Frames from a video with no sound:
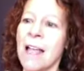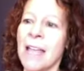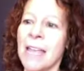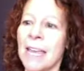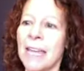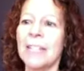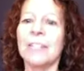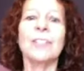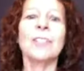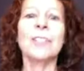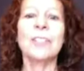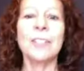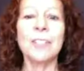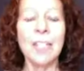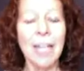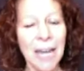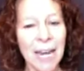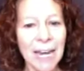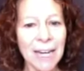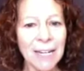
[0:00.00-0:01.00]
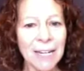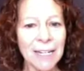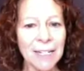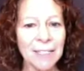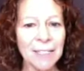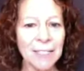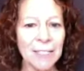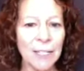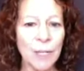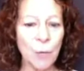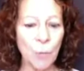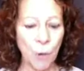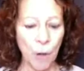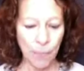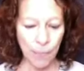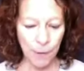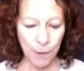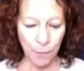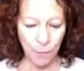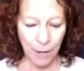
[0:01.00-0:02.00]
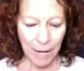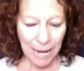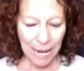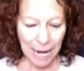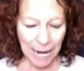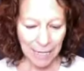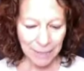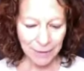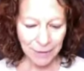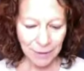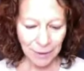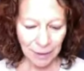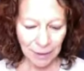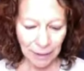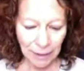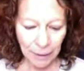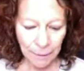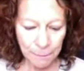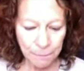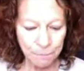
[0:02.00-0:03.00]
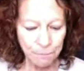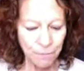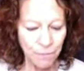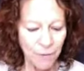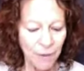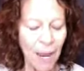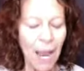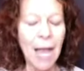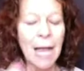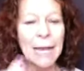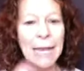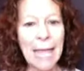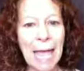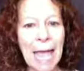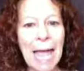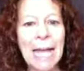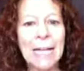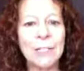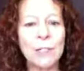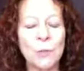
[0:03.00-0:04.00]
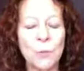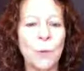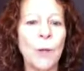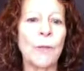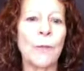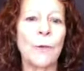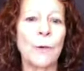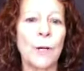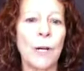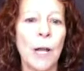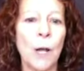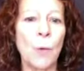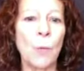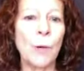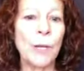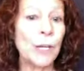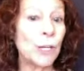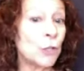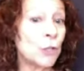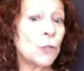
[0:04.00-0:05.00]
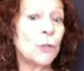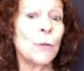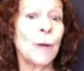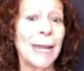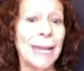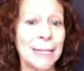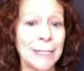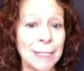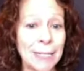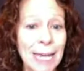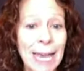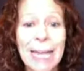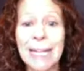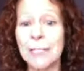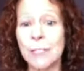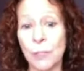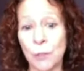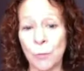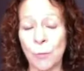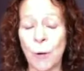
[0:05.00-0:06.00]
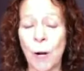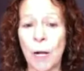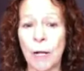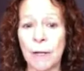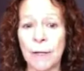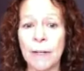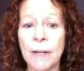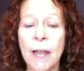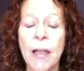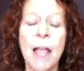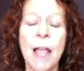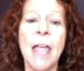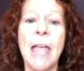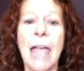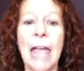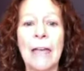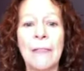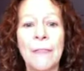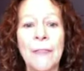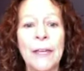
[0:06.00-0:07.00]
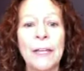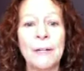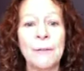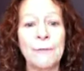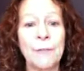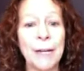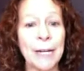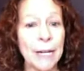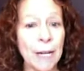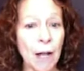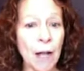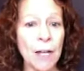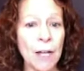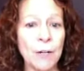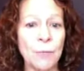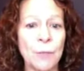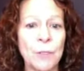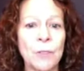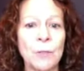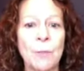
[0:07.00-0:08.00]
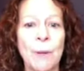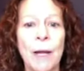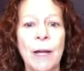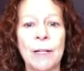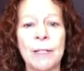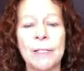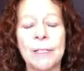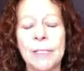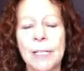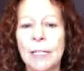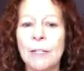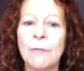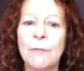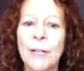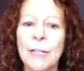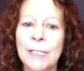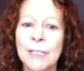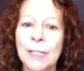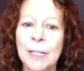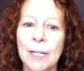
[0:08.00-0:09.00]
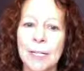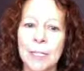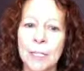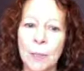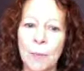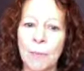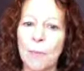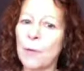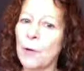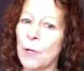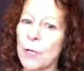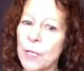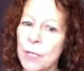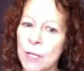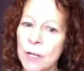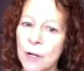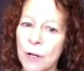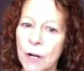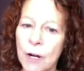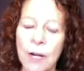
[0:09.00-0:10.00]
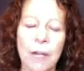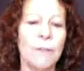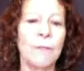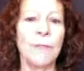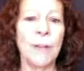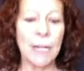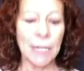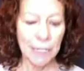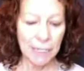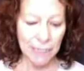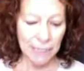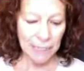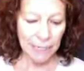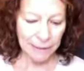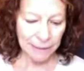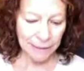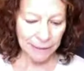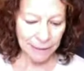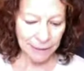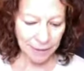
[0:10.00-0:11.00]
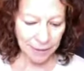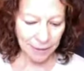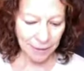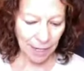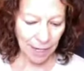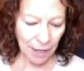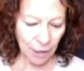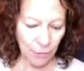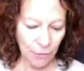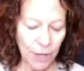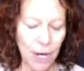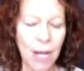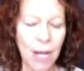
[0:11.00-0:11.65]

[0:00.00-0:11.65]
instantaneously what they were asking, I asked whether or not we could do a test run. And then if I got a response, if I signed up for a year, if I could get a discount.